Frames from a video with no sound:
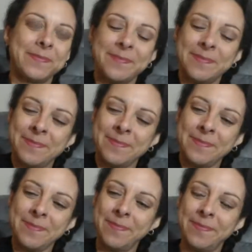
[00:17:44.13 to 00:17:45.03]
Hmm.
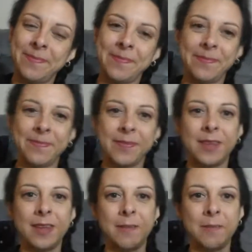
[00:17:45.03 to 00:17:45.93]

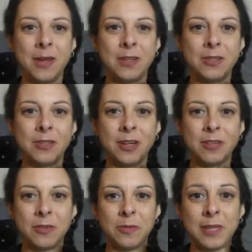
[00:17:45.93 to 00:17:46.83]
Major
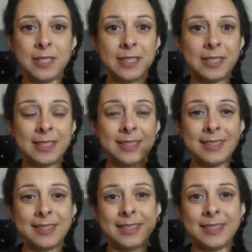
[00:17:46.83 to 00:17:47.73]

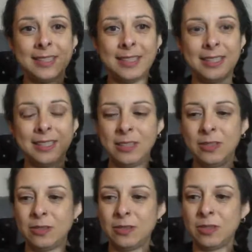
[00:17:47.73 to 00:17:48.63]
transformation leading
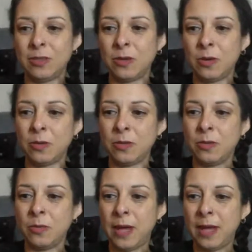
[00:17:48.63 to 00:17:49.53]
you to a whole
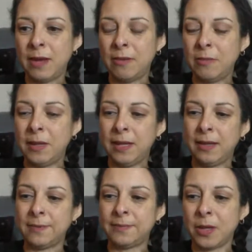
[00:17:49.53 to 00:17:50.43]
new way of
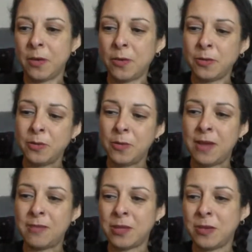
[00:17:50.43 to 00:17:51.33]
being, a whole new
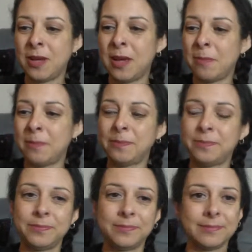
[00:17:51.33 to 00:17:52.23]
way of showing up
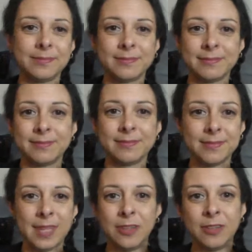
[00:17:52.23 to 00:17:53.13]

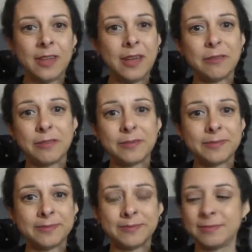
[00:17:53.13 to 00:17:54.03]
in your life
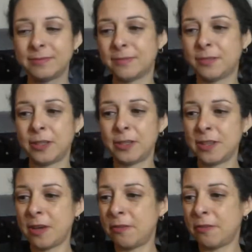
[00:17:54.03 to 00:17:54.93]
for
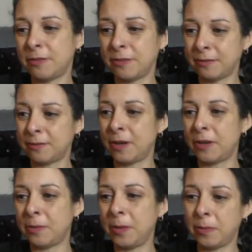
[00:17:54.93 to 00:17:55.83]
yourself, for
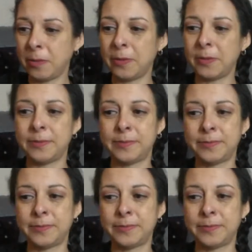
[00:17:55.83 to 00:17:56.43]
other people.